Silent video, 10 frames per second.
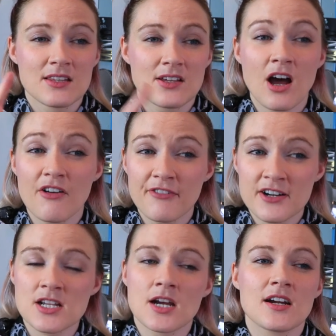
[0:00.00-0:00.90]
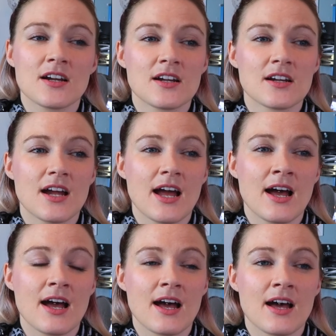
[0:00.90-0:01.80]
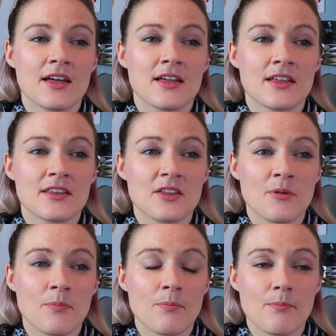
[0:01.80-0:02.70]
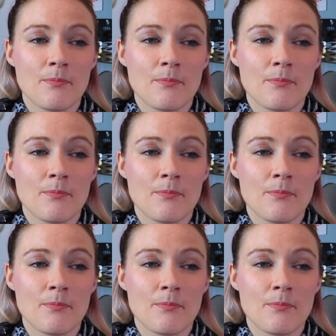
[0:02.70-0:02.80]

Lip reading: the Comforter, the